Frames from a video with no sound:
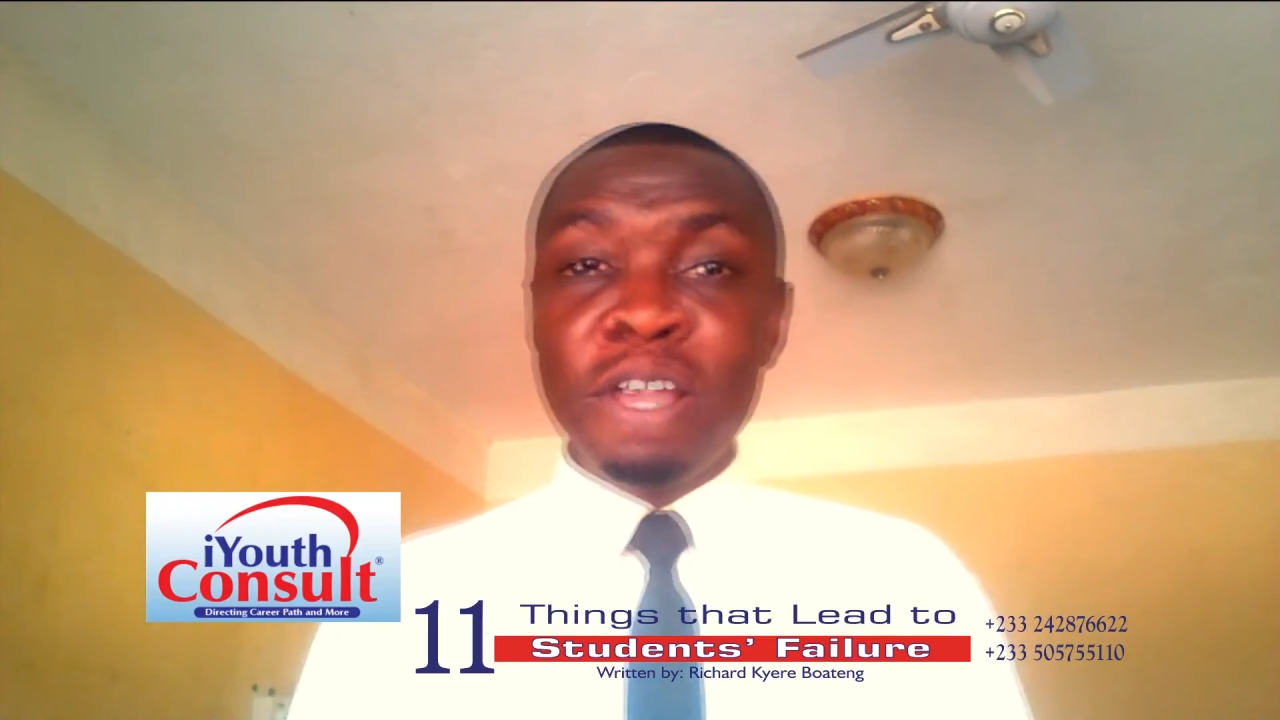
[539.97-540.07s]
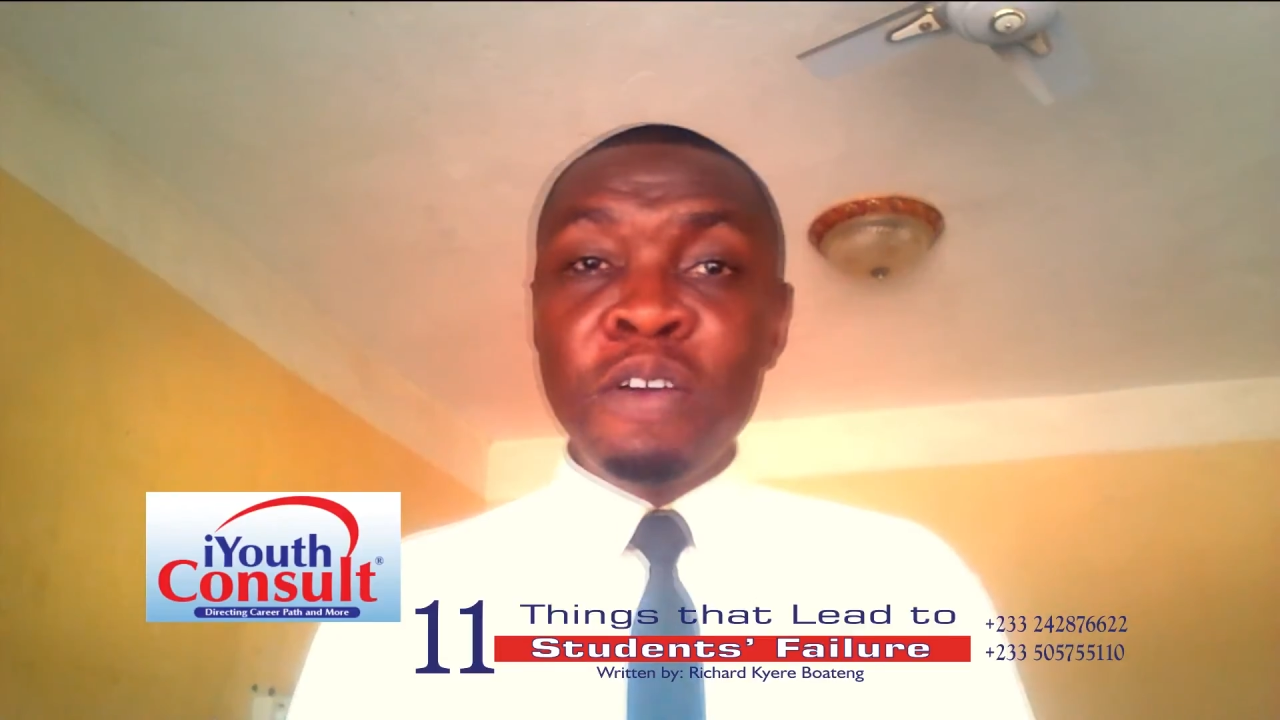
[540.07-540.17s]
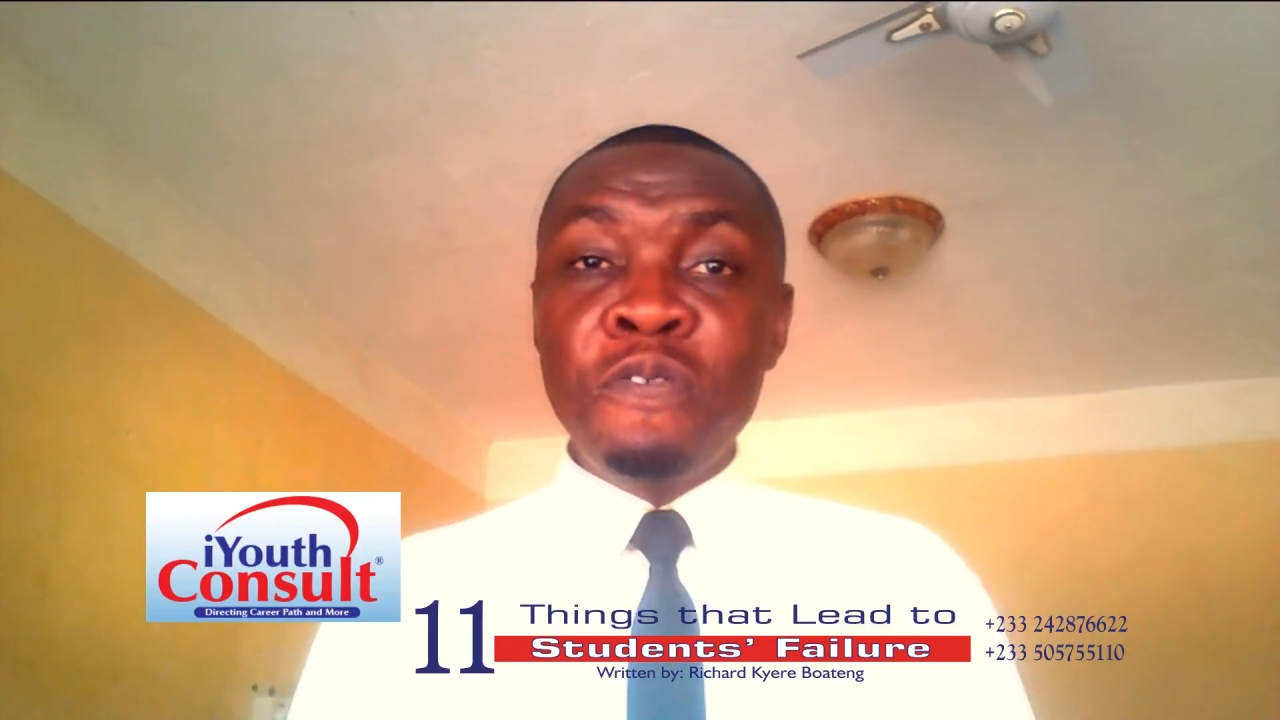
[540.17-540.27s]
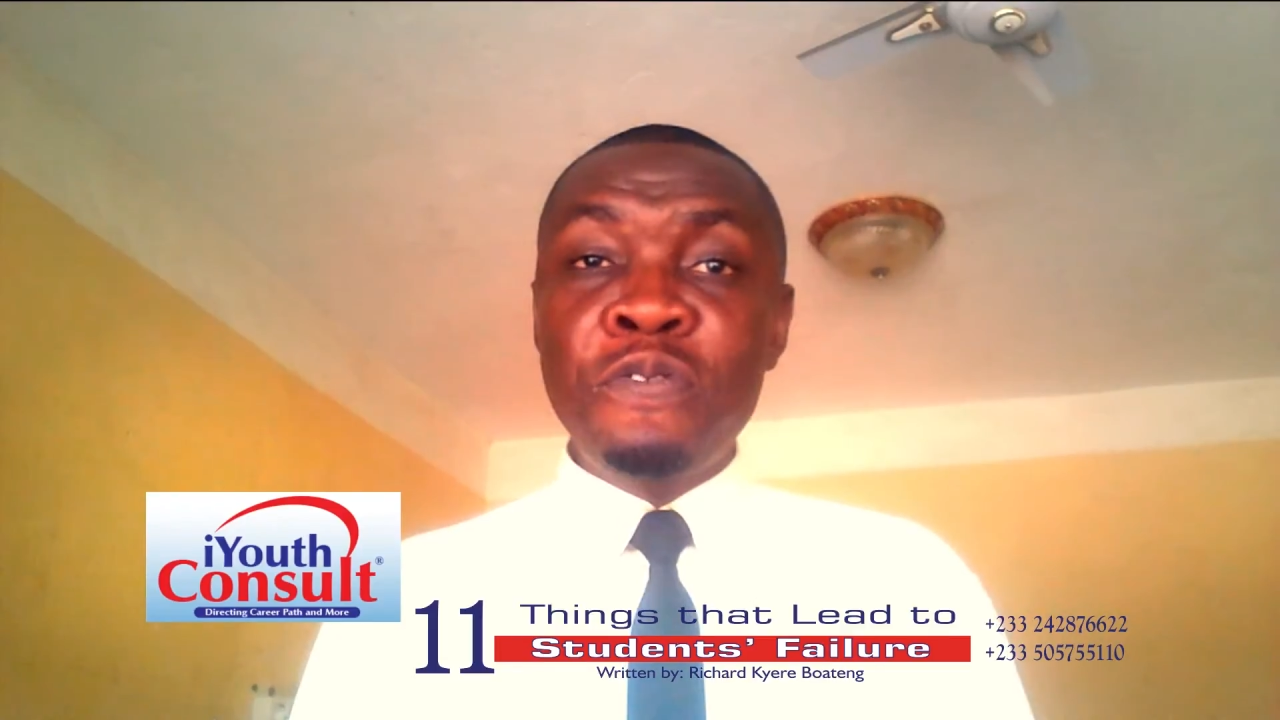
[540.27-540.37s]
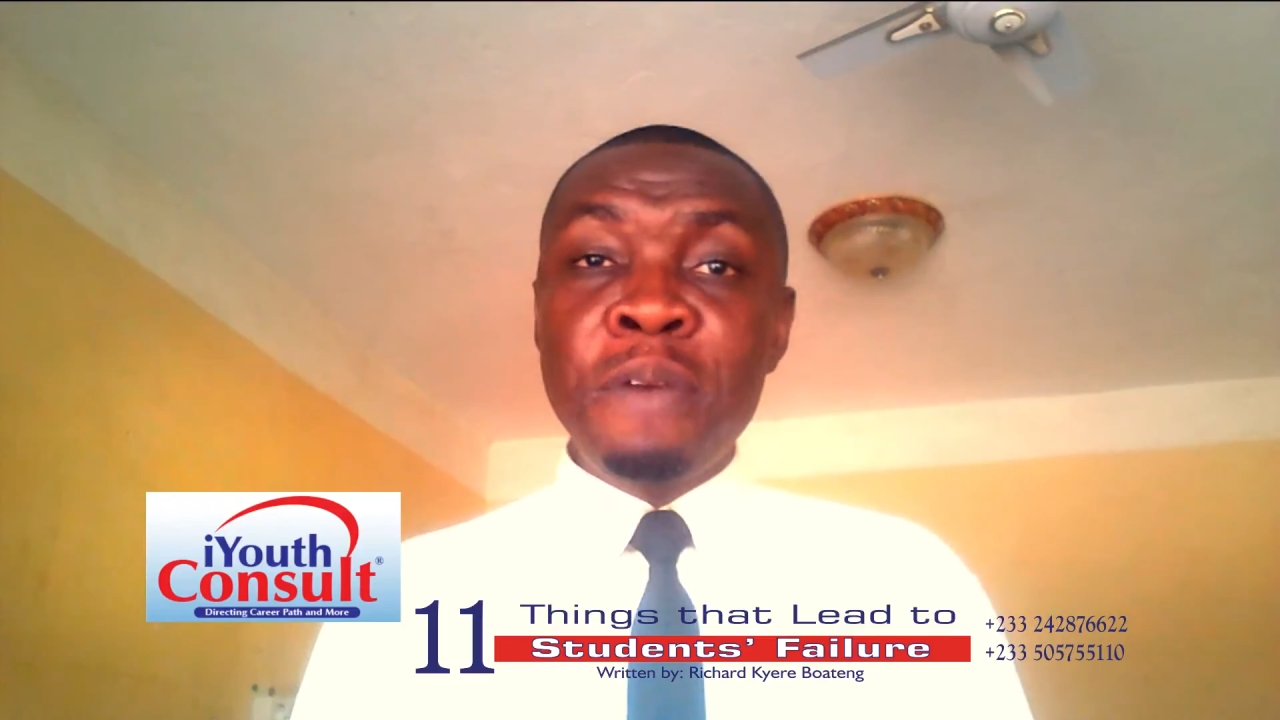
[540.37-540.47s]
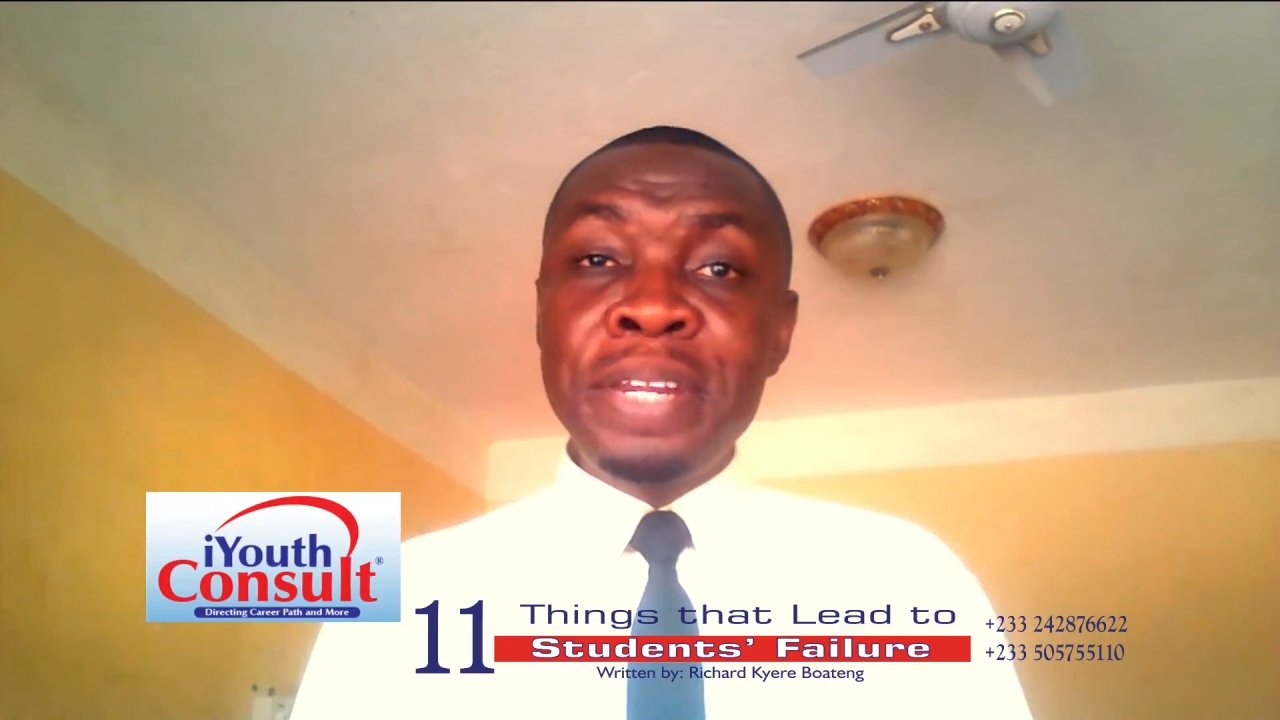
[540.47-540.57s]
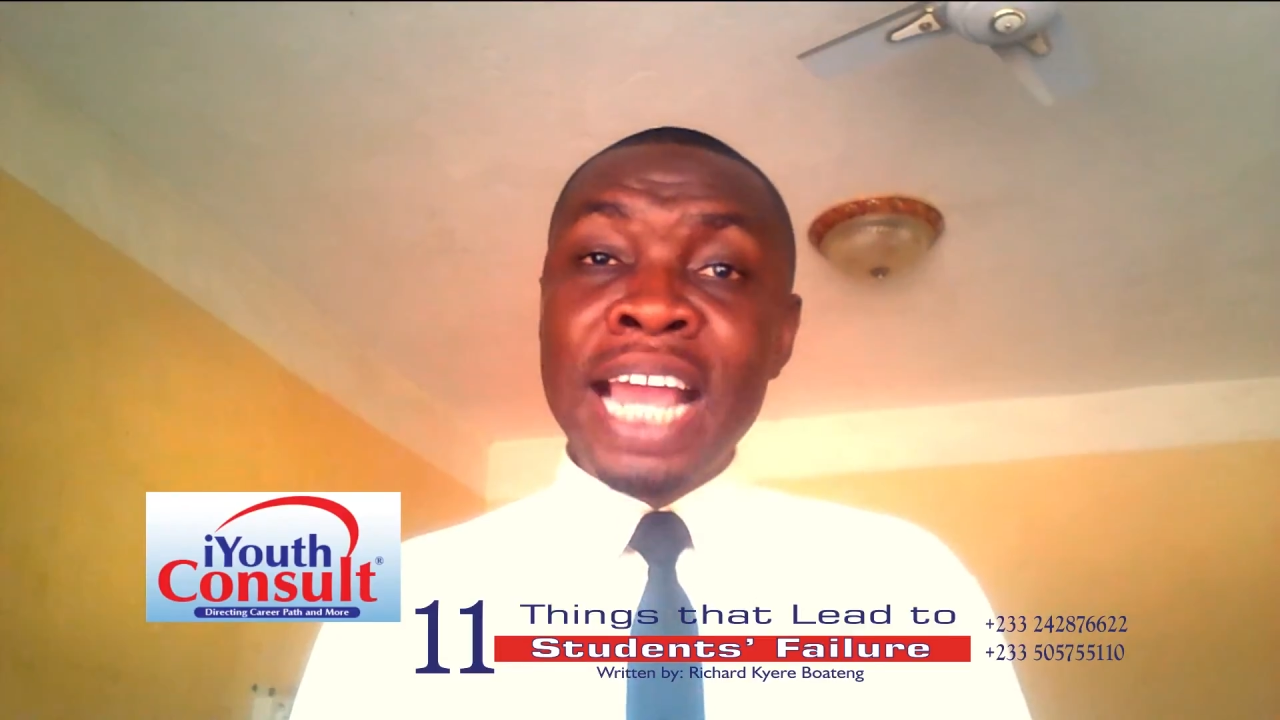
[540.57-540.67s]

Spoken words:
from their